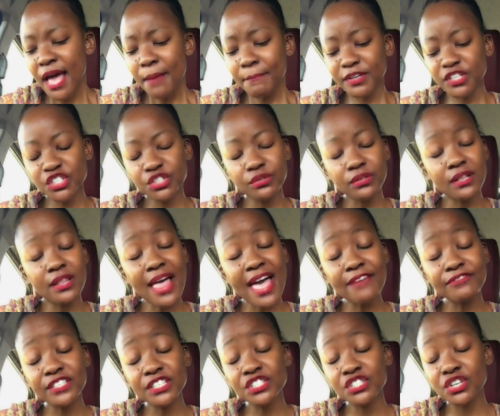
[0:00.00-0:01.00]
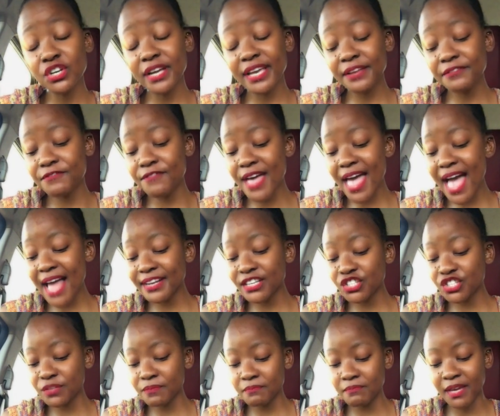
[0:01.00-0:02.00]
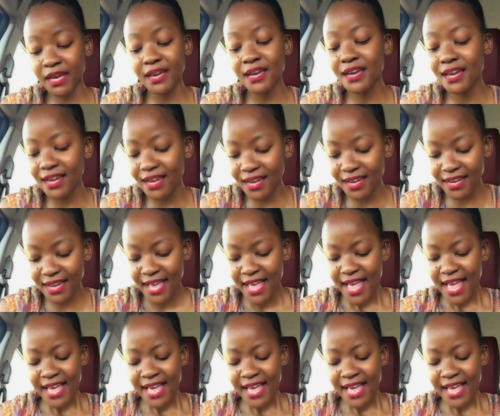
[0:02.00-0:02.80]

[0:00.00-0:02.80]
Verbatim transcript: But you left and took advantage of me.